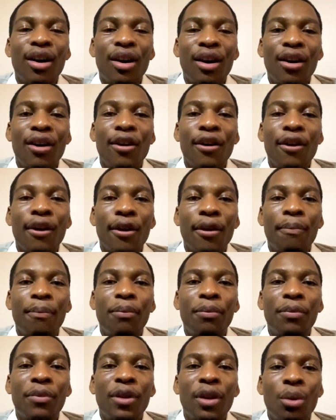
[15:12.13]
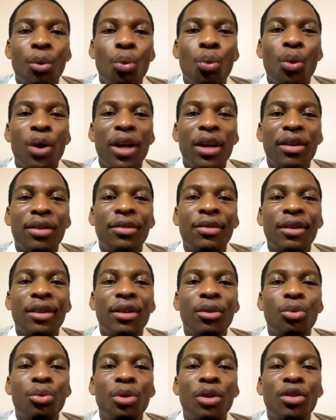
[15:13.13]
are ways
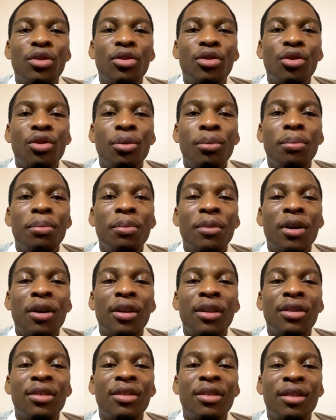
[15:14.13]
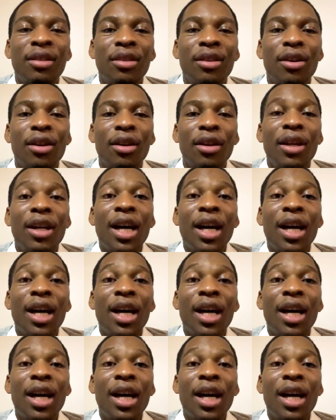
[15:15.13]
in which to consider.